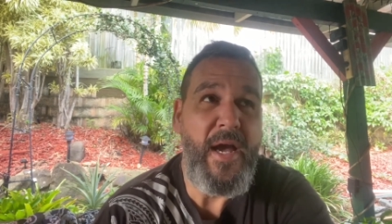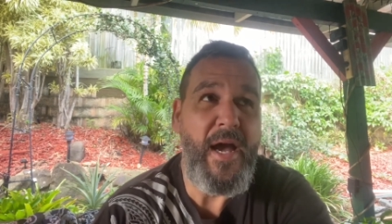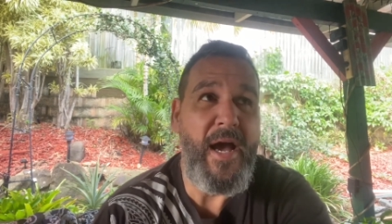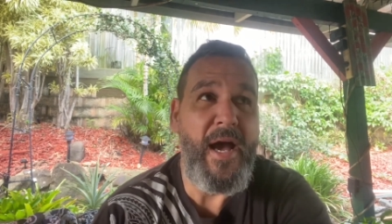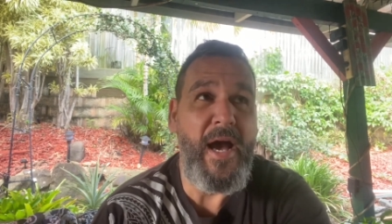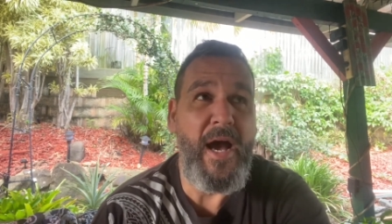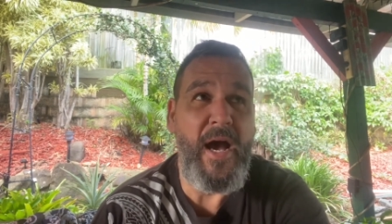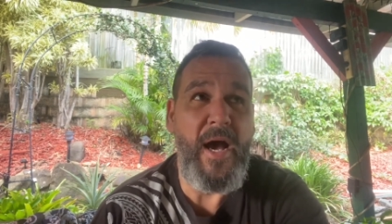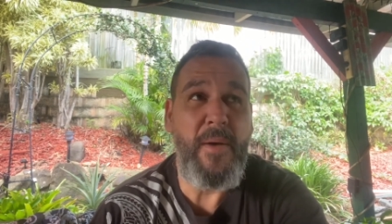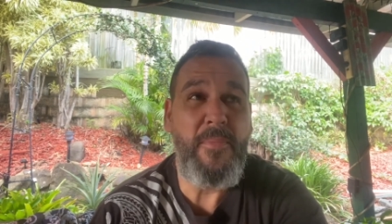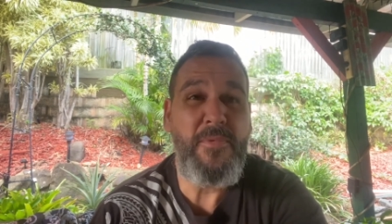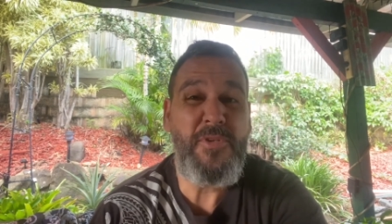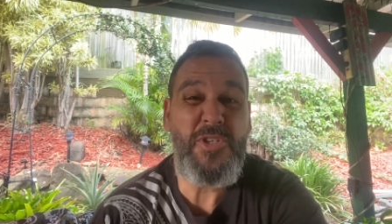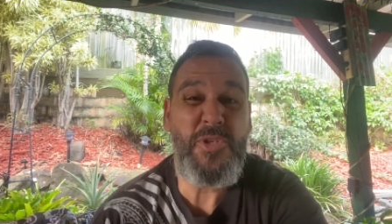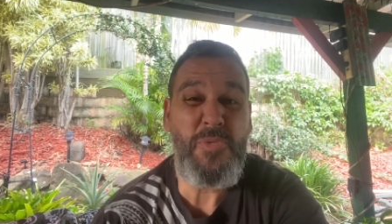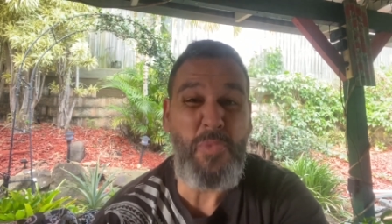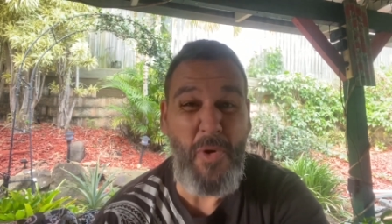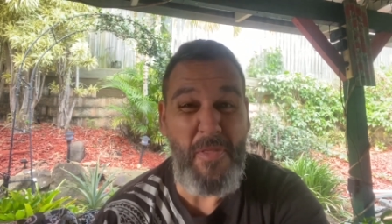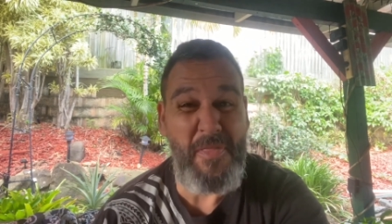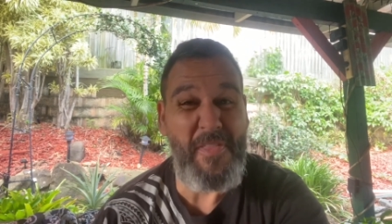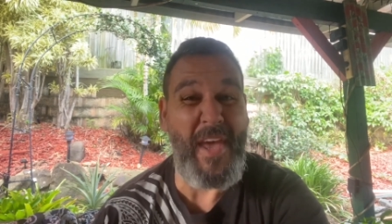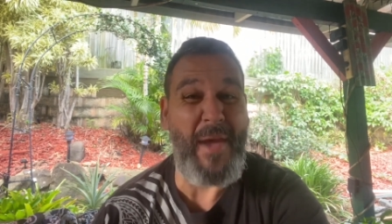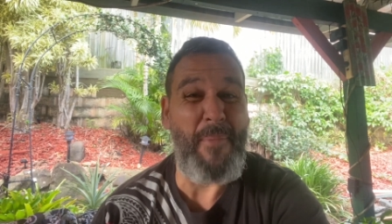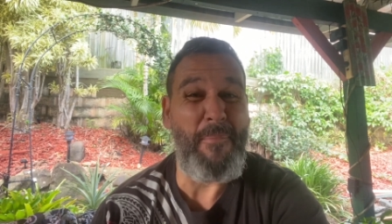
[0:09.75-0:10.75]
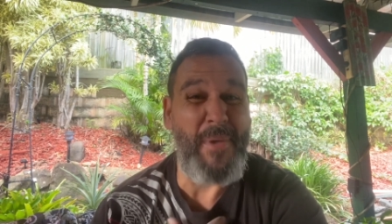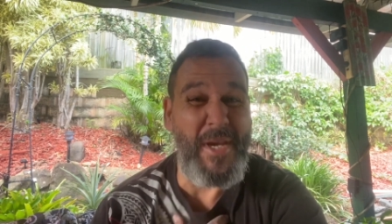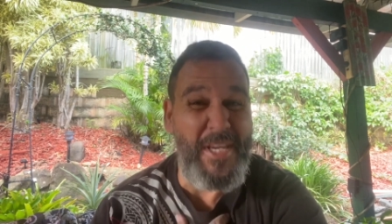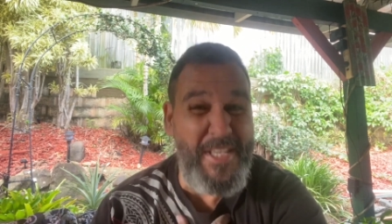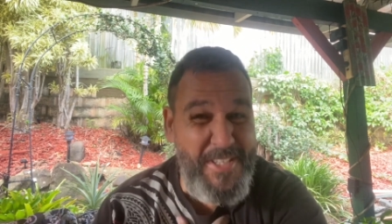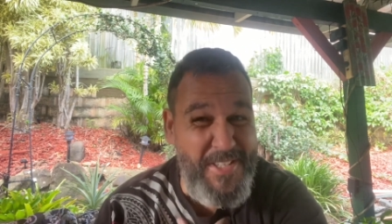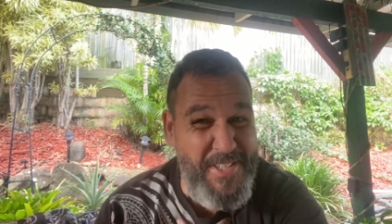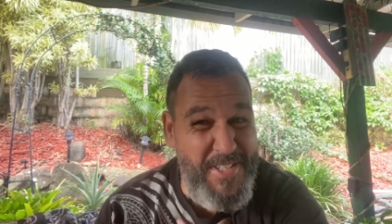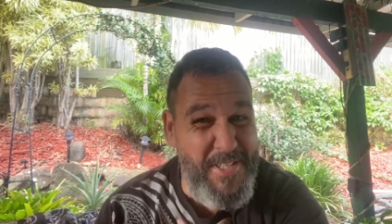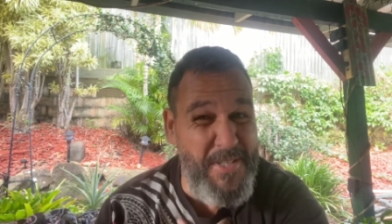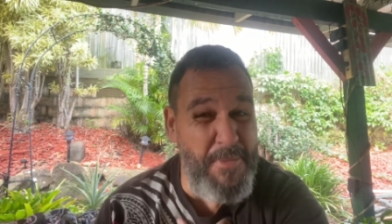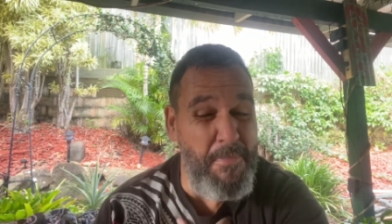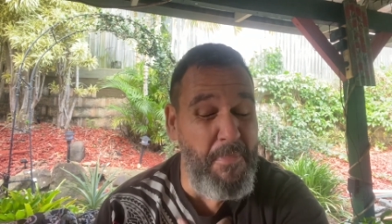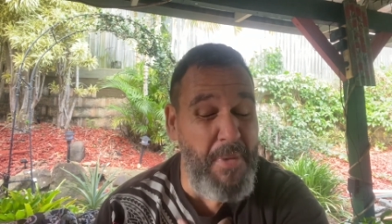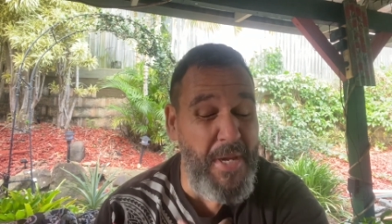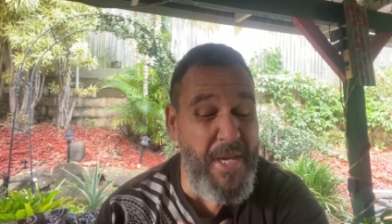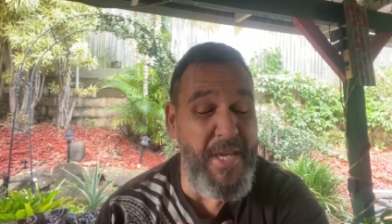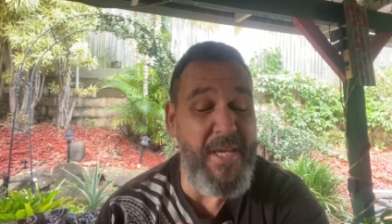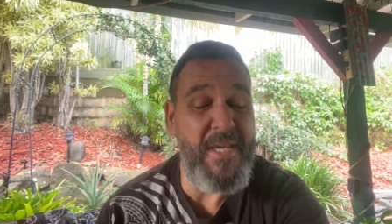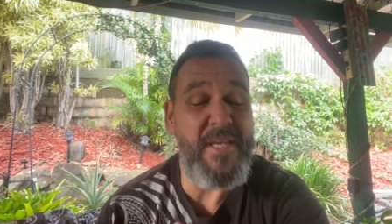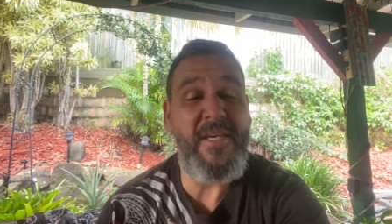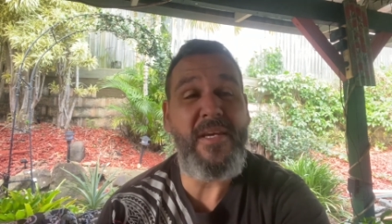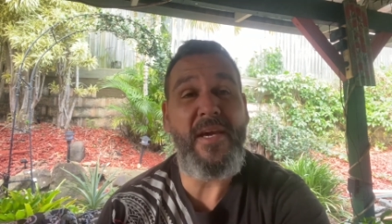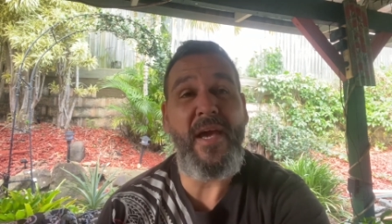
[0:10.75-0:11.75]
um, just what that means to
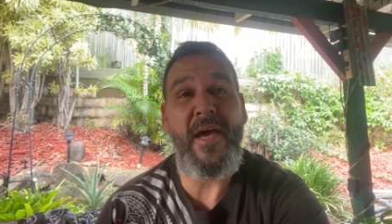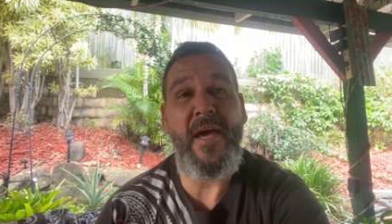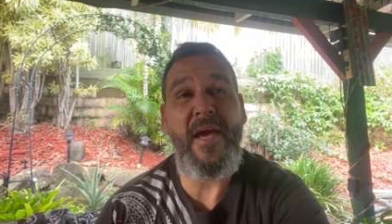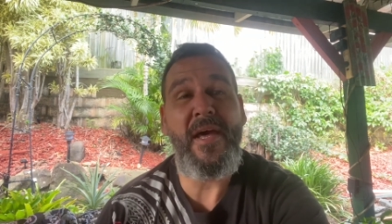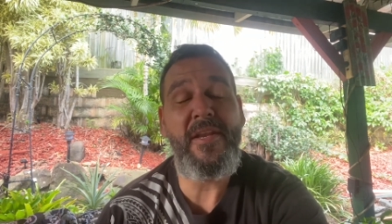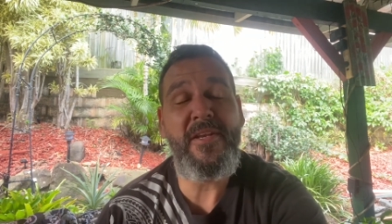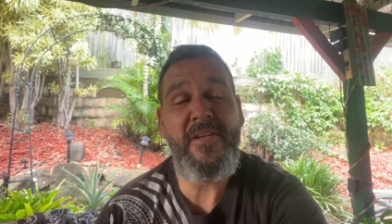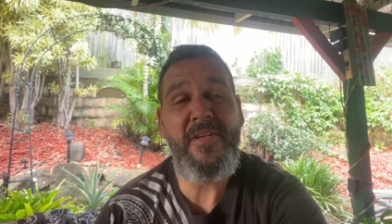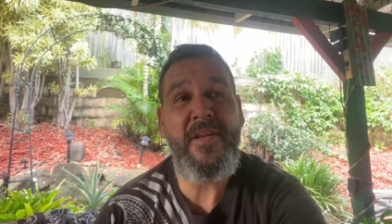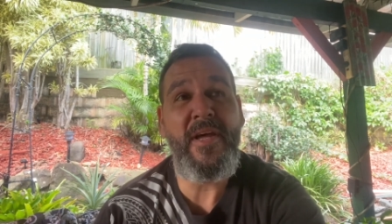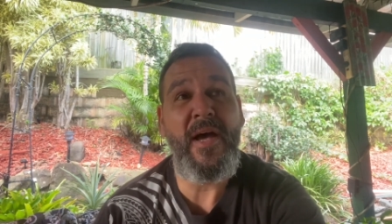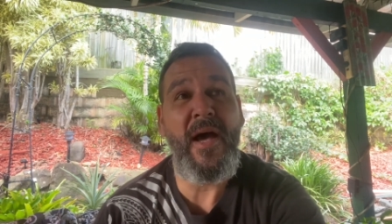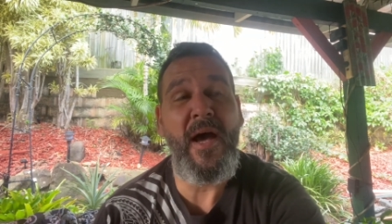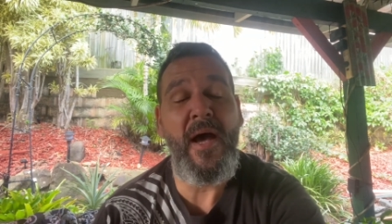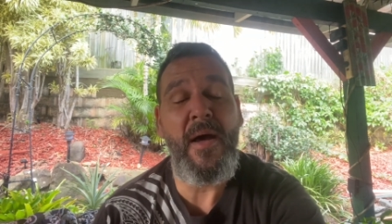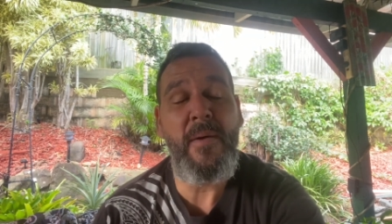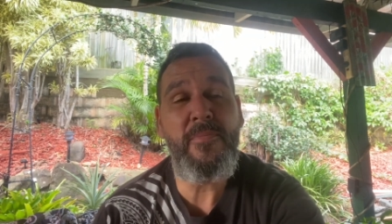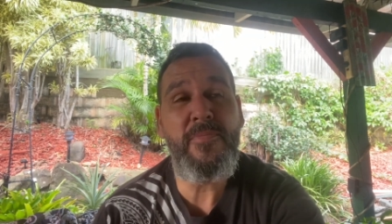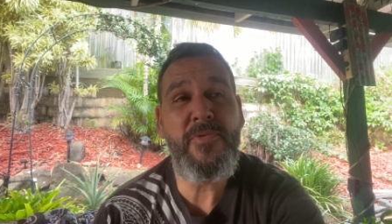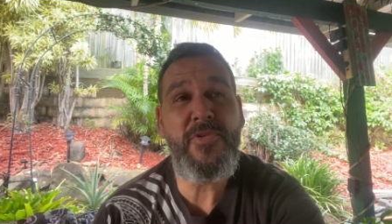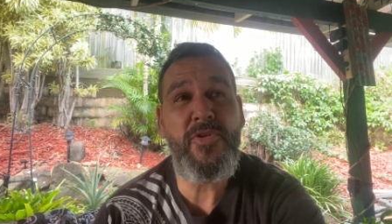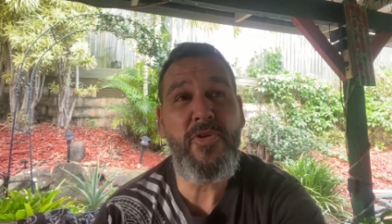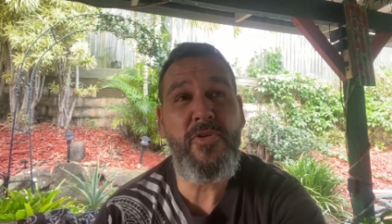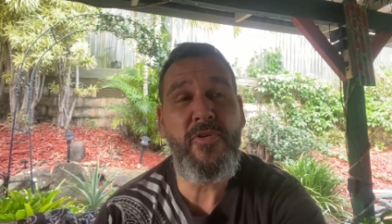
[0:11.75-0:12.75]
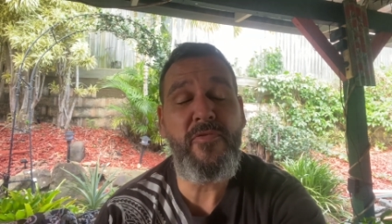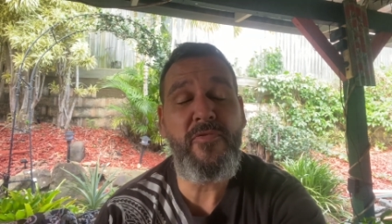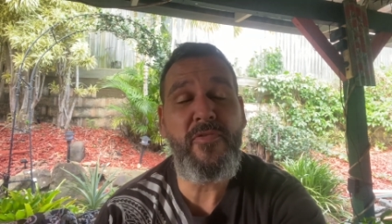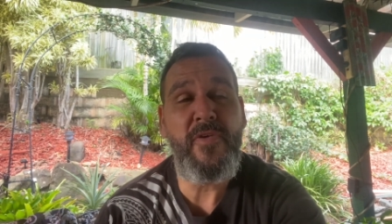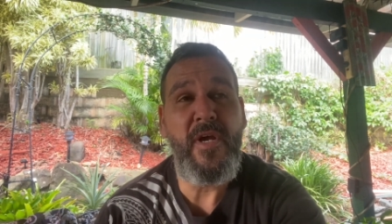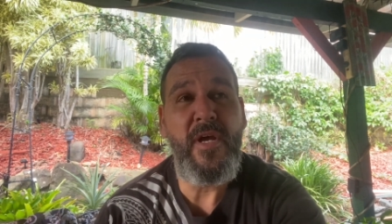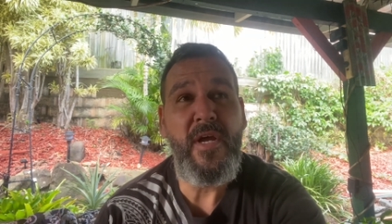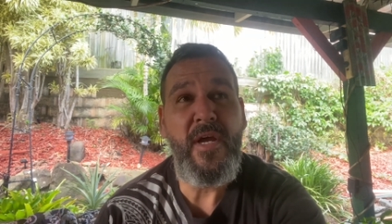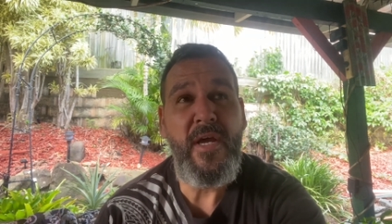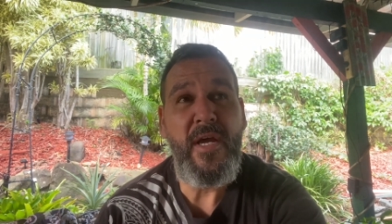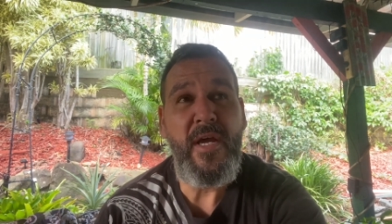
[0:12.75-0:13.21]
me and um, sort of